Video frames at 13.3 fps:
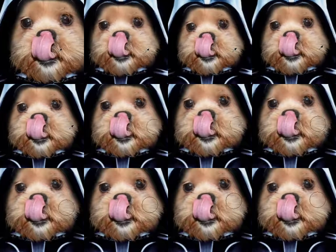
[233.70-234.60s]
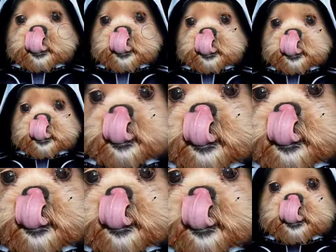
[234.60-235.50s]
Okay, so there we have
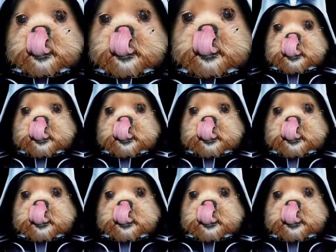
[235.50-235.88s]
his